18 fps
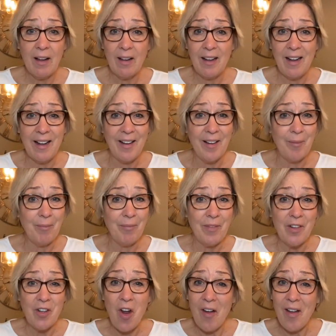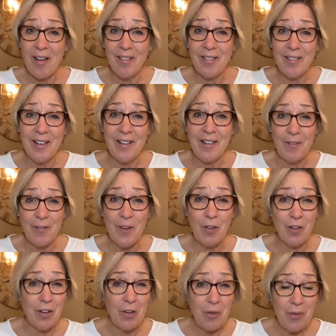if you're
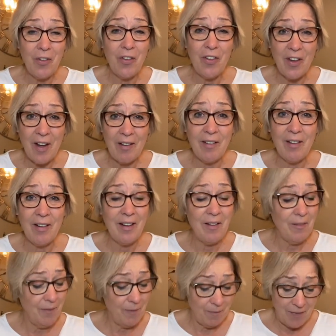gluten sensitive,